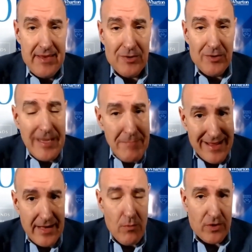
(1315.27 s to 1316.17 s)
you know,
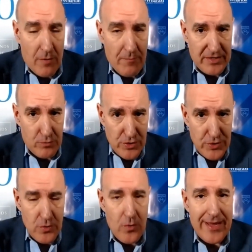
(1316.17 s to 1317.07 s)
typically what companies
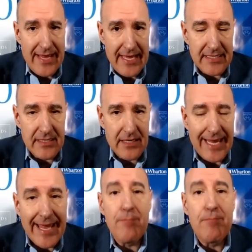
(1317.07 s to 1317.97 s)
would do is
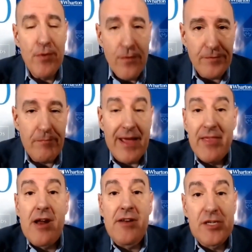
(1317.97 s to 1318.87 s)
get approved by
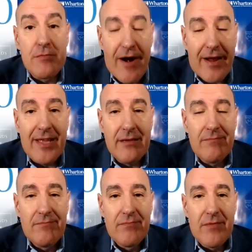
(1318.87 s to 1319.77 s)
the largest market
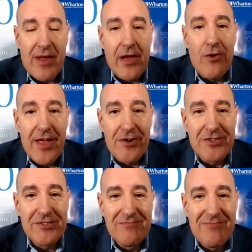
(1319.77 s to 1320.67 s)

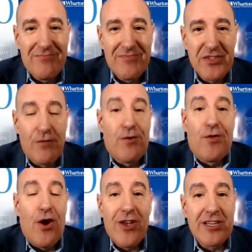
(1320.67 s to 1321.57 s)
regulators. So for
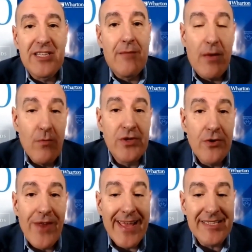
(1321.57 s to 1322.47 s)
the longest time, that was
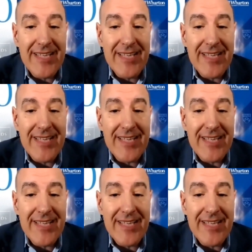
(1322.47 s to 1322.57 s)
the United